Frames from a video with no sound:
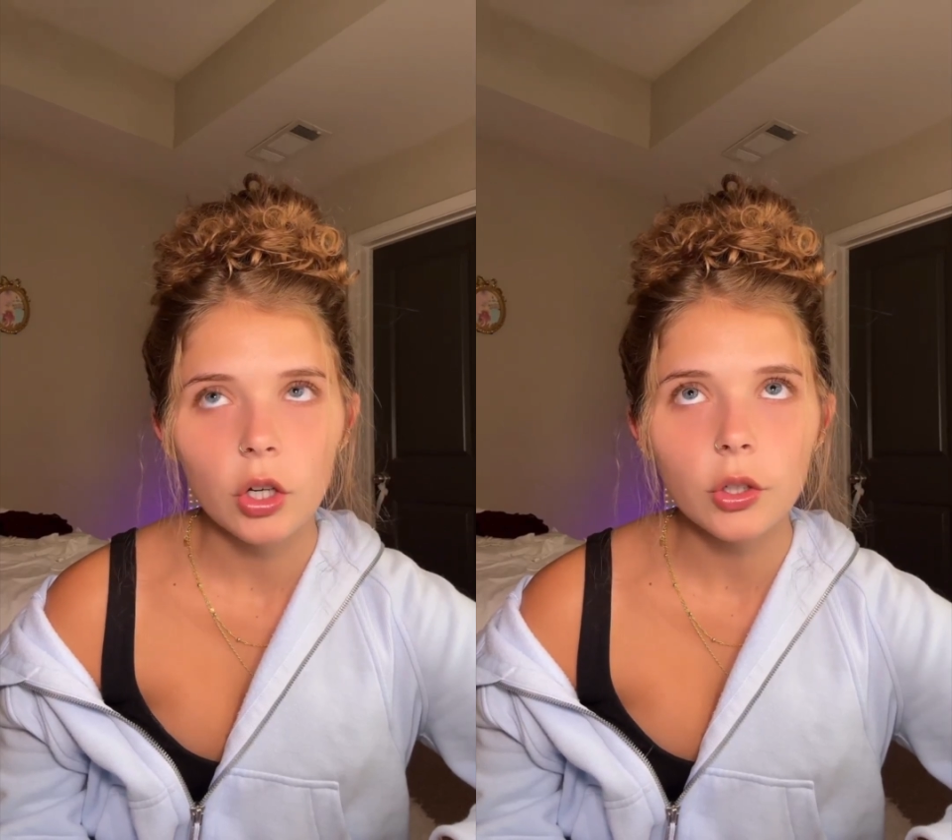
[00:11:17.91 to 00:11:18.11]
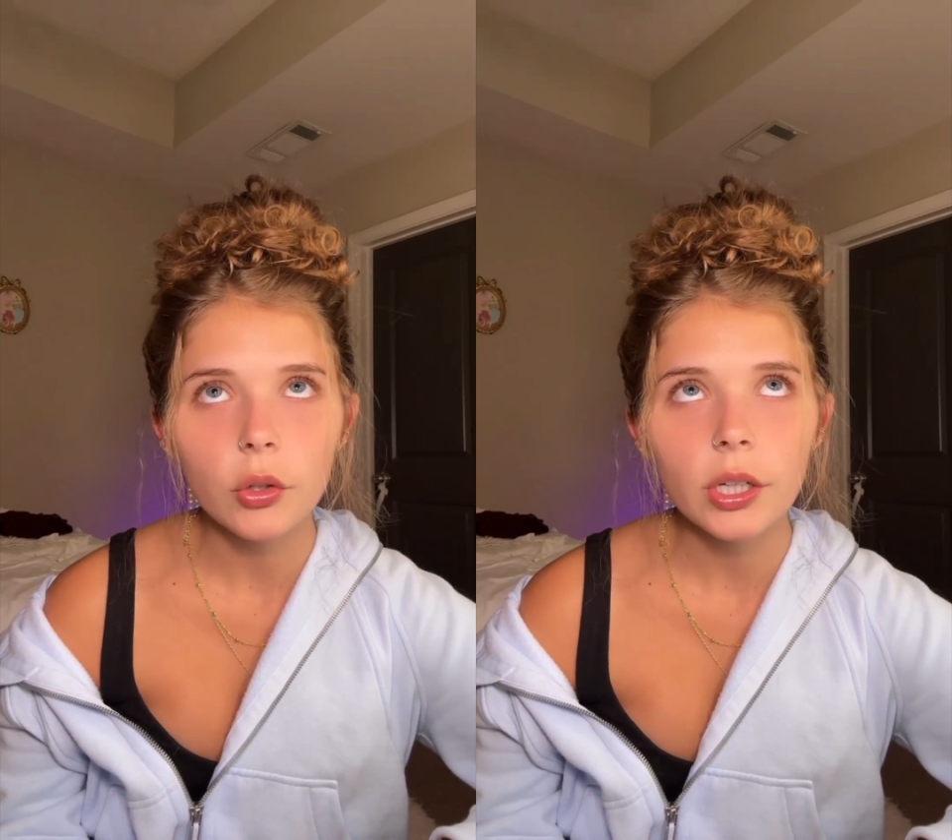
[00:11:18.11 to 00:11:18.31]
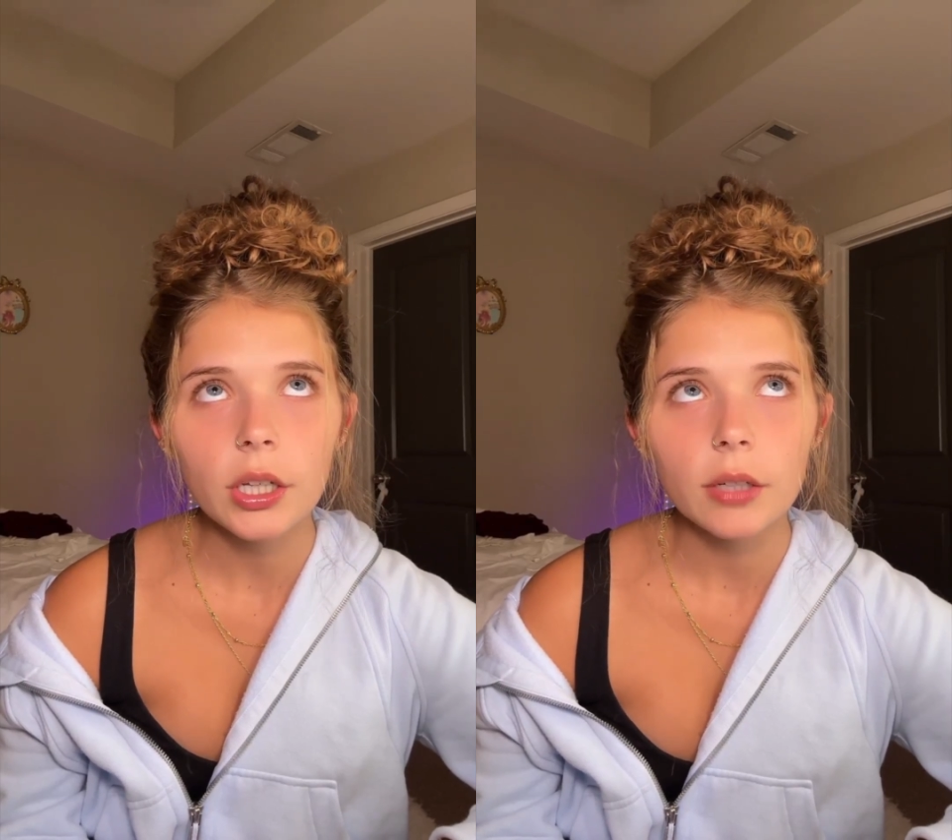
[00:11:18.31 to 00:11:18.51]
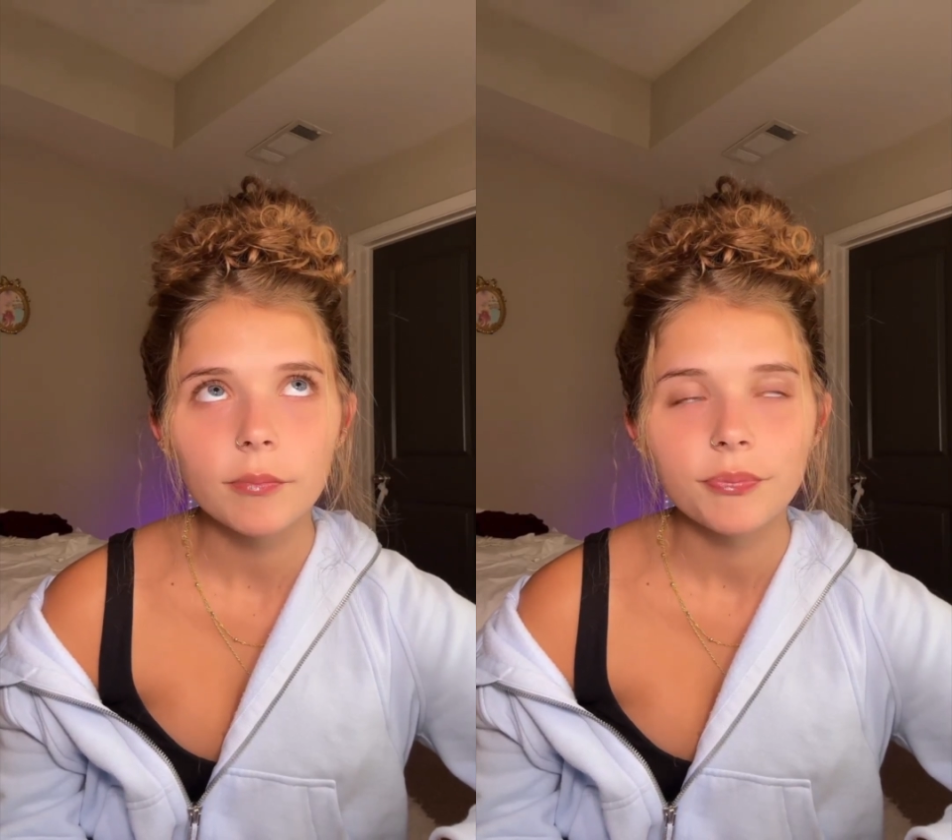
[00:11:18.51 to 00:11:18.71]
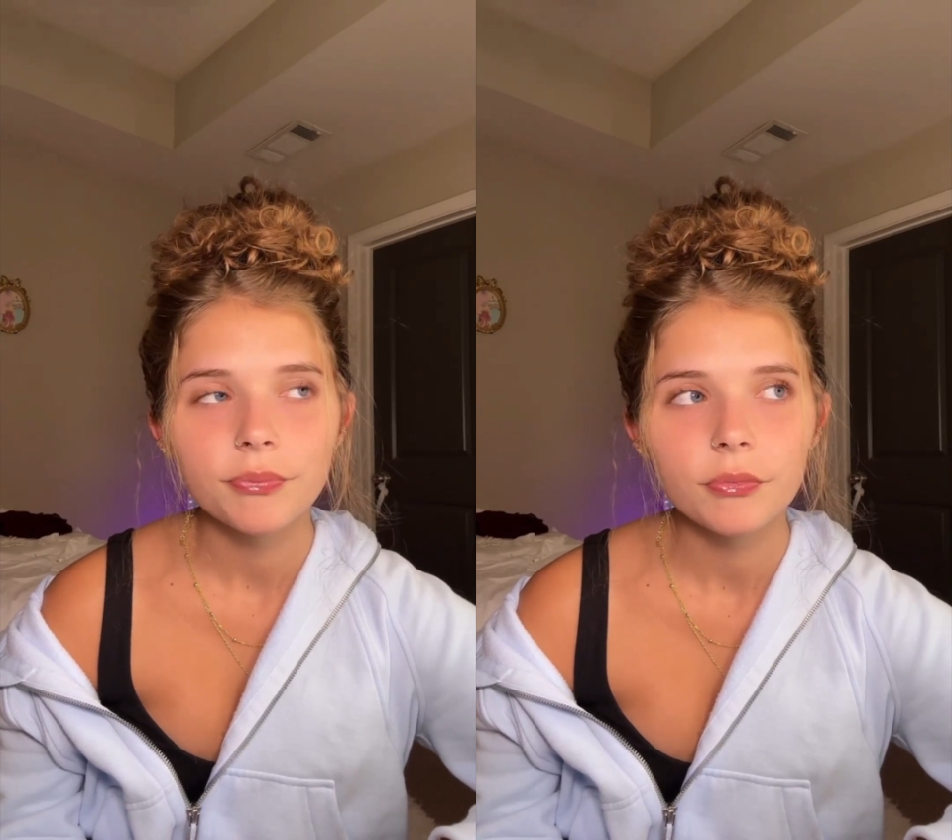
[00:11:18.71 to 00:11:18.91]
back I
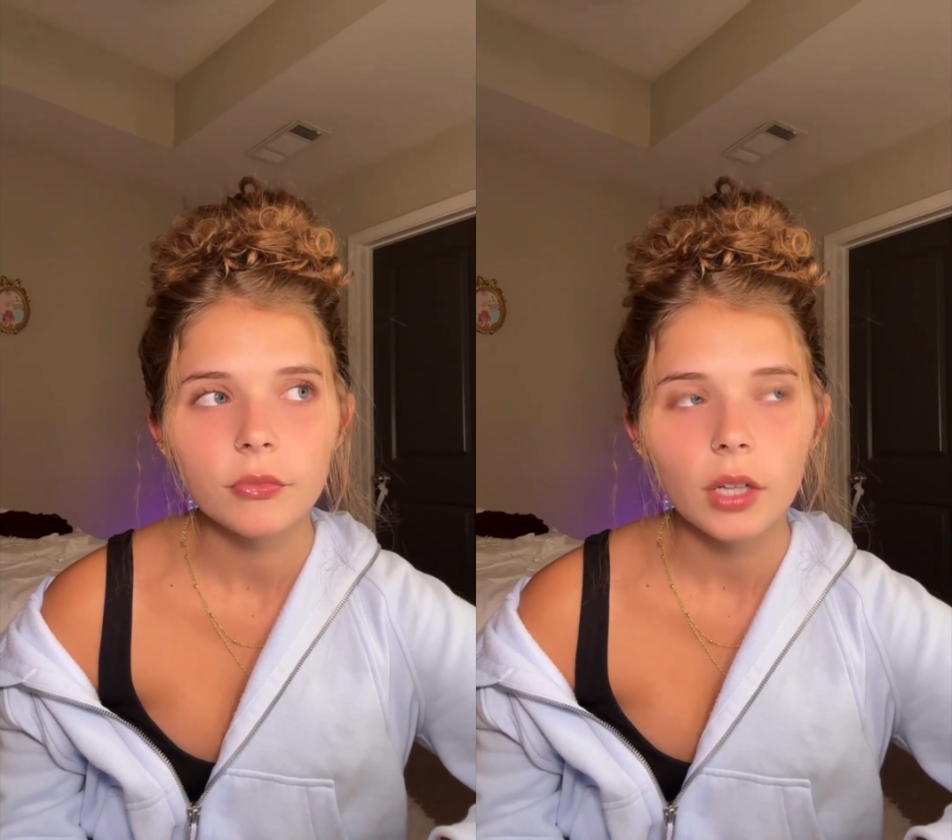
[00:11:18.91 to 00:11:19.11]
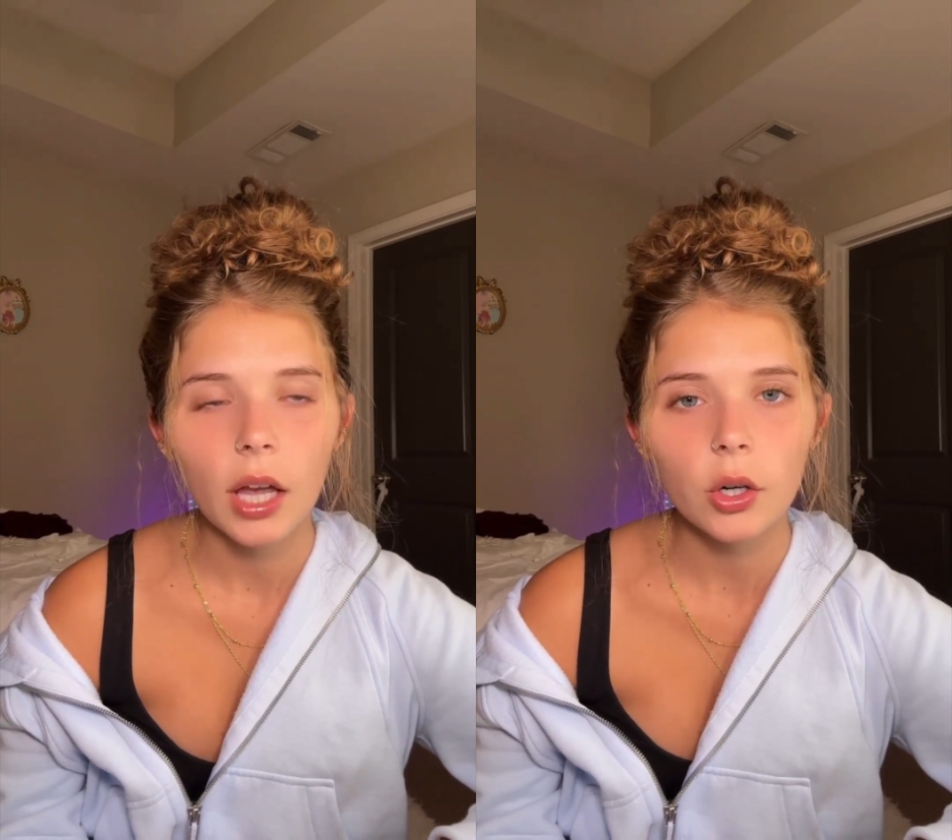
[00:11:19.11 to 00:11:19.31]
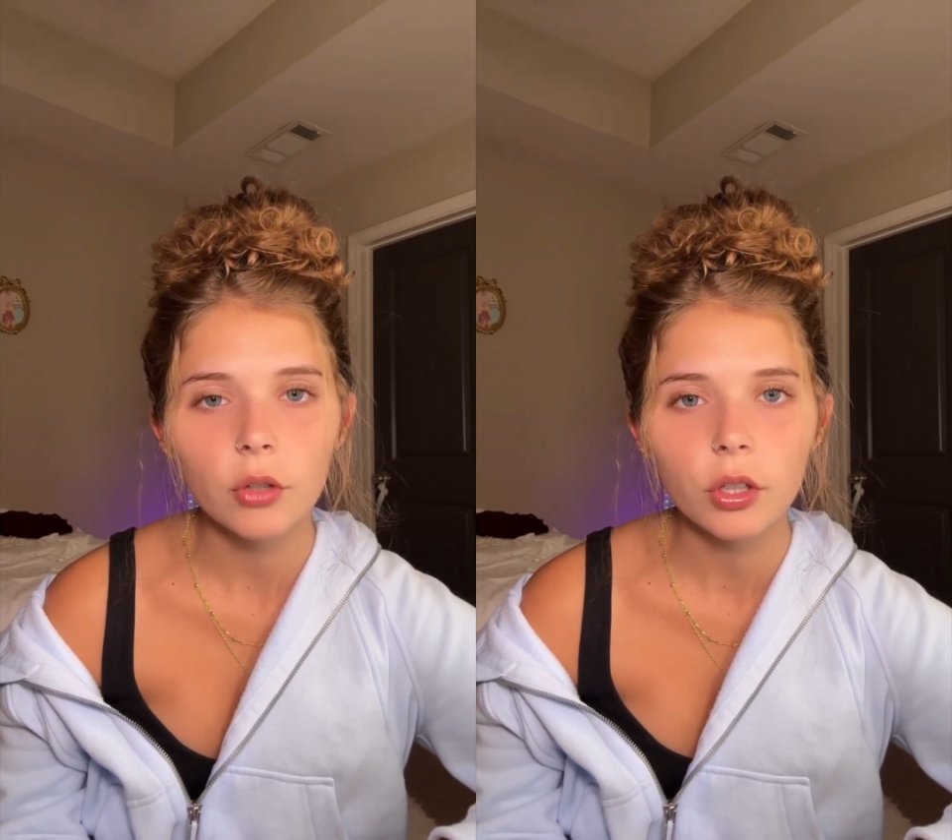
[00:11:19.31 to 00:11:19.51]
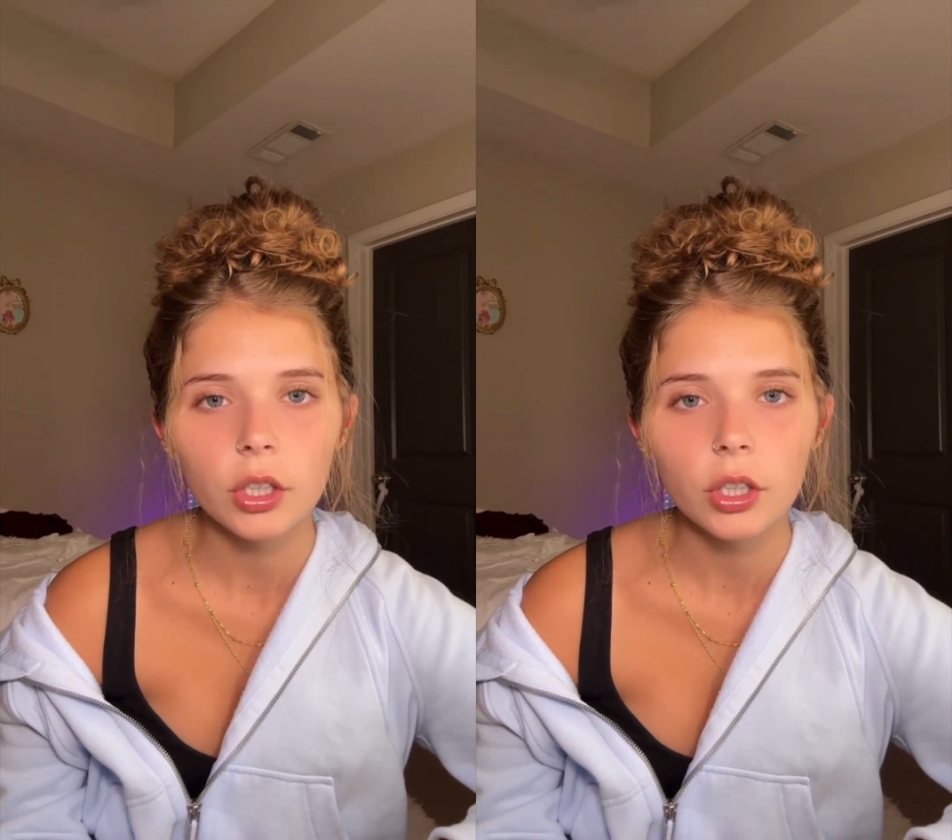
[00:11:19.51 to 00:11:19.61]
am to think